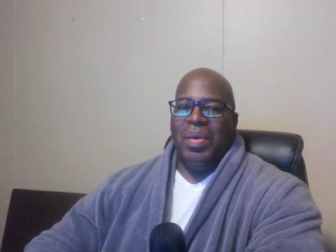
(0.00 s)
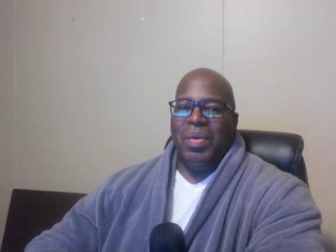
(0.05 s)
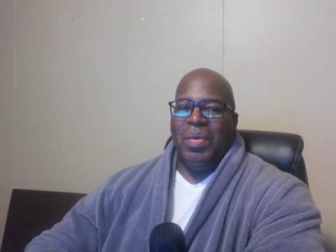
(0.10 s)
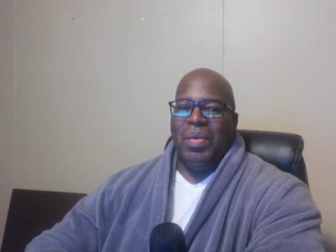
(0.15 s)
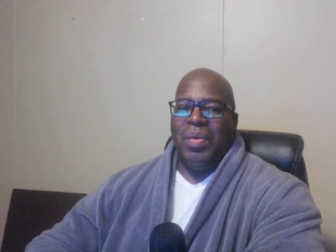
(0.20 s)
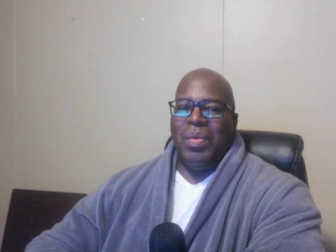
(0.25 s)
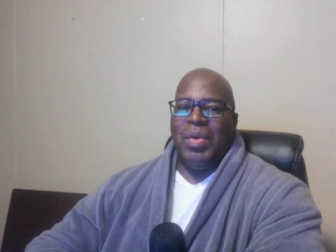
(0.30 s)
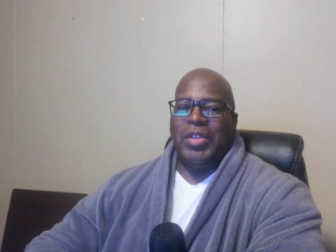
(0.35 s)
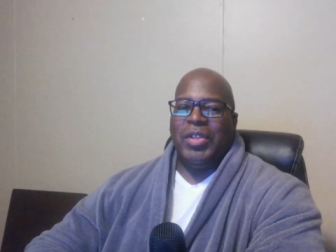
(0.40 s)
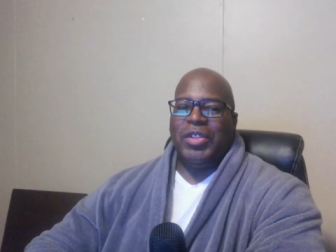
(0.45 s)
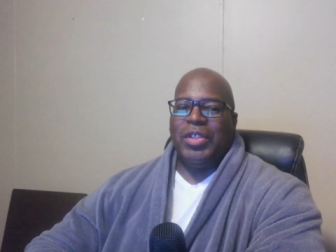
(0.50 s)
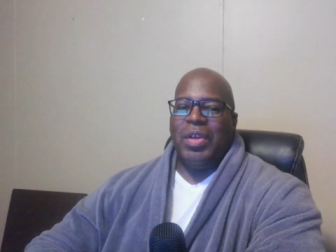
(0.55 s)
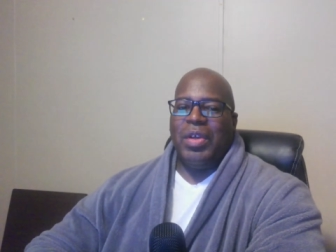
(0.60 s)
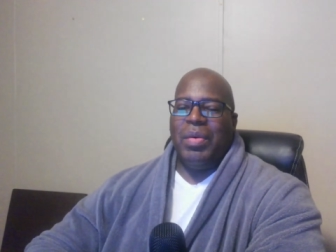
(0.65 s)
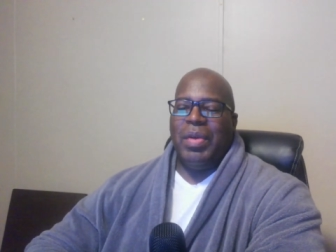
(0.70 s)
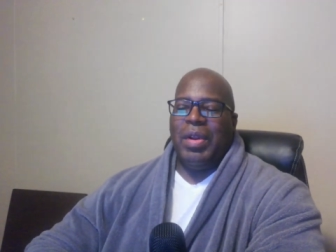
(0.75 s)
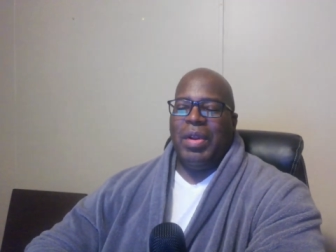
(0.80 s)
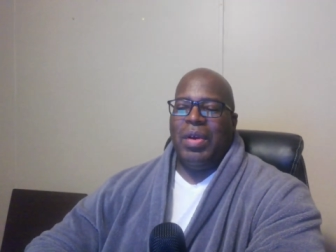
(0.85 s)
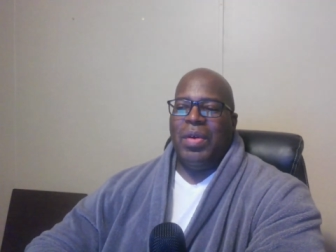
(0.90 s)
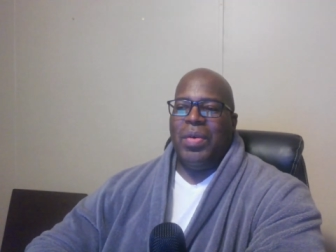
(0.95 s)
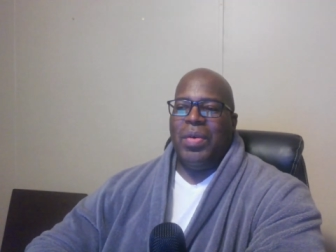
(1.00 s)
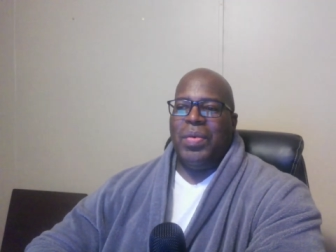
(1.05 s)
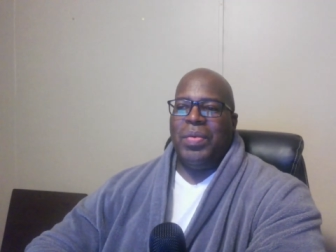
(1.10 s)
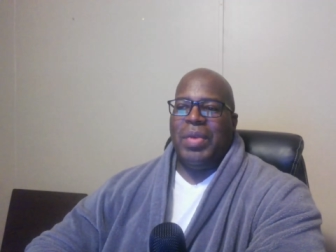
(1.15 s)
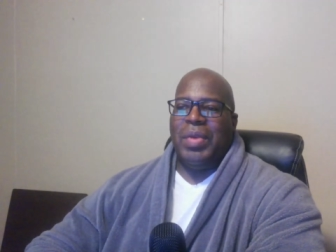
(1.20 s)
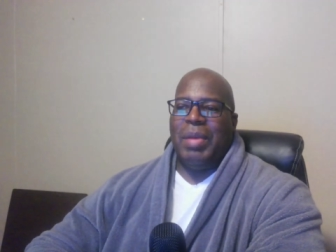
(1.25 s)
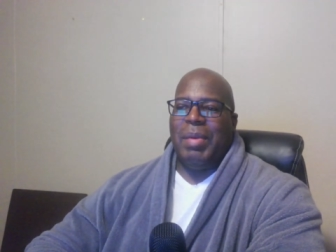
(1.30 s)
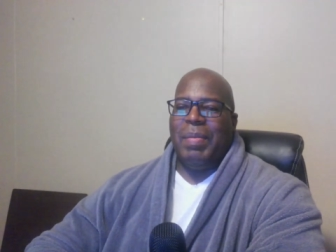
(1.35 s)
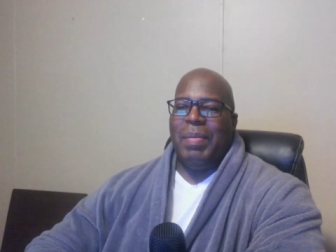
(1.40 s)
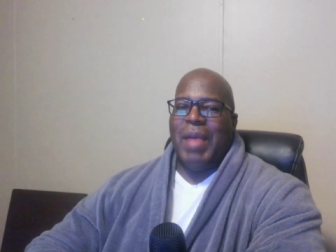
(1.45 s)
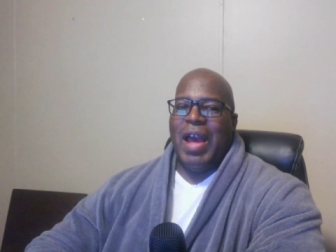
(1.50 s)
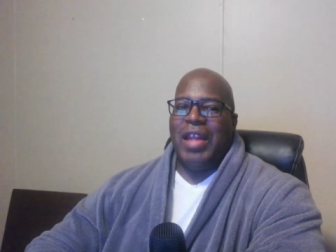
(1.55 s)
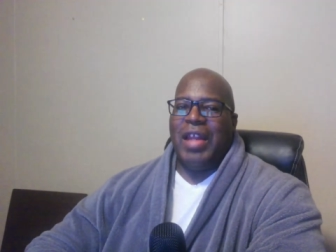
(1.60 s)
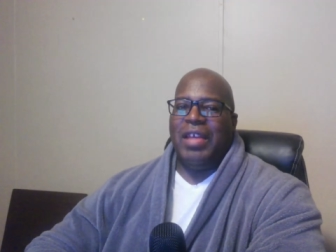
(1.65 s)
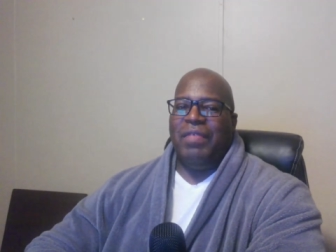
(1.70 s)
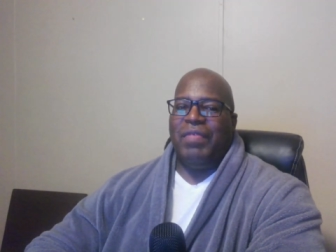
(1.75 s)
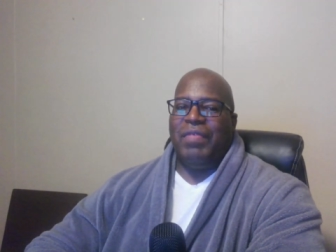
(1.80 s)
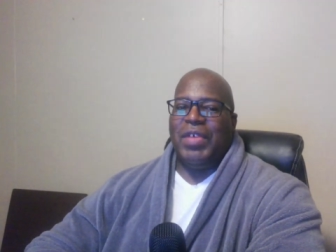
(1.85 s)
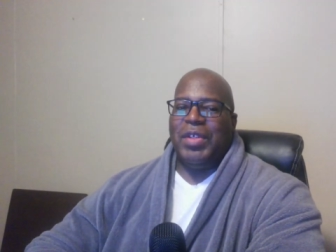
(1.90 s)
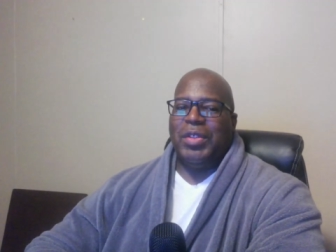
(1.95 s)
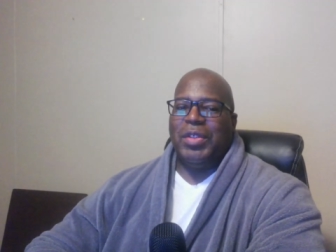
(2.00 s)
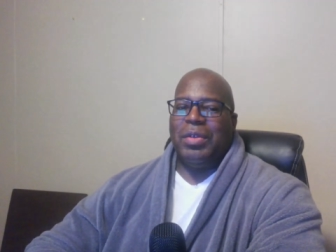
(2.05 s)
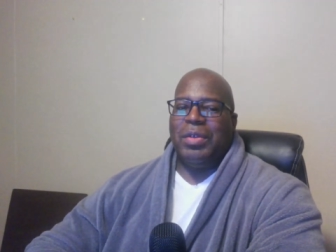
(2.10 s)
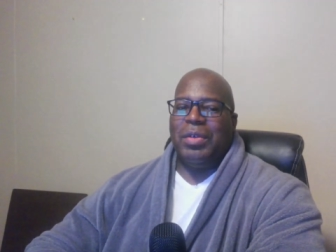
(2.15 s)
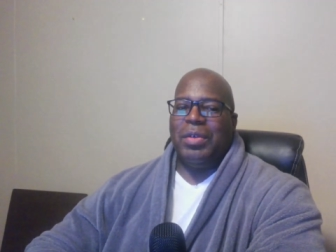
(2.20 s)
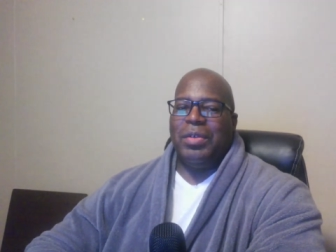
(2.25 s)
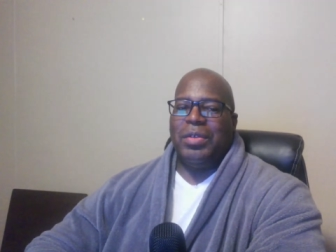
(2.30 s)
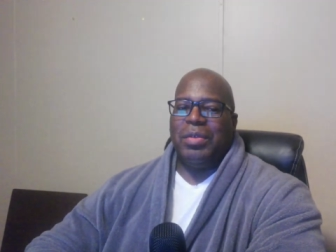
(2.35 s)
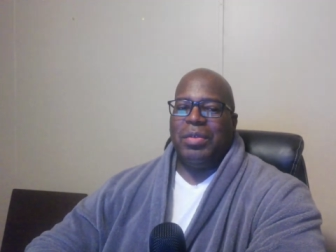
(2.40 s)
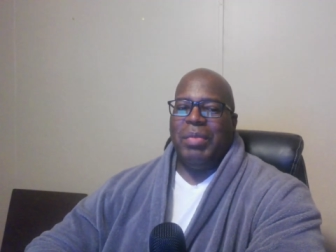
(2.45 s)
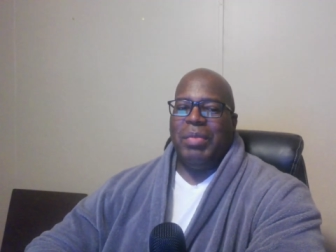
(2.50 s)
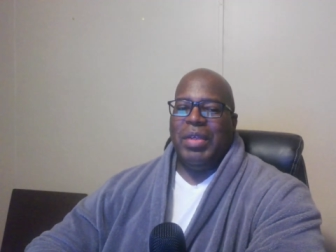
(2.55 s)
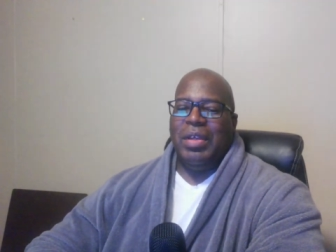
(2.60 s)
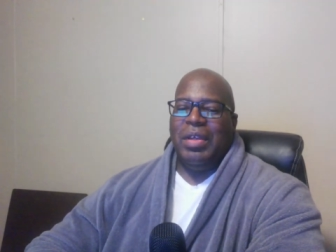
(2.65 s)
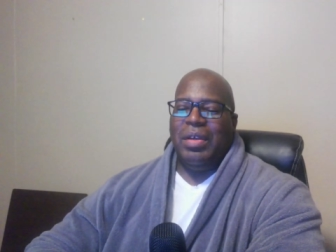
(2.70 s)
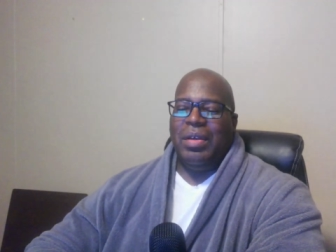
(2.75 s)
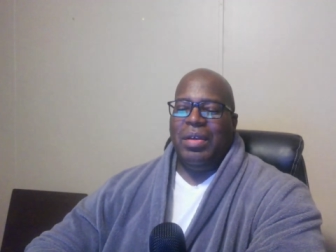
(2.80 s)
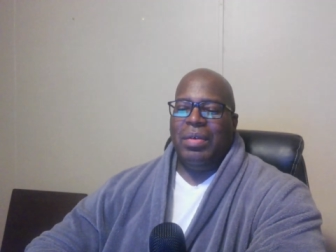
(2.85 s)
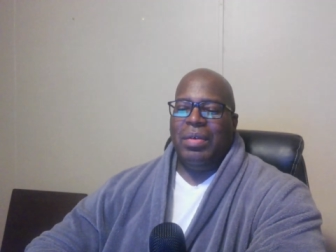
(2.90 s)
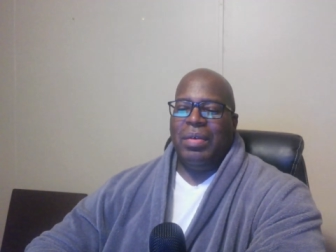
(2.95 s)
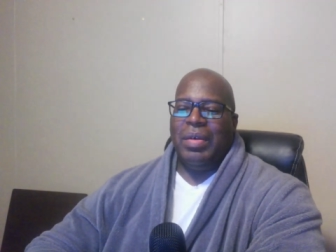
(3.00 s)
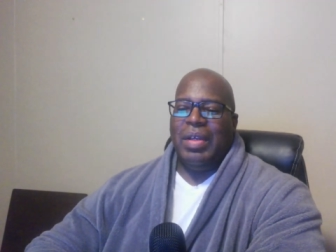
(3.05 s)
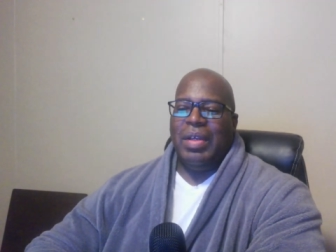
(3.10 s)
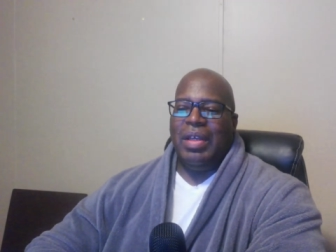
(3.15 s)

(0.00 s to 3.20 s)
What's going on, everybody? Vince Goodrum here.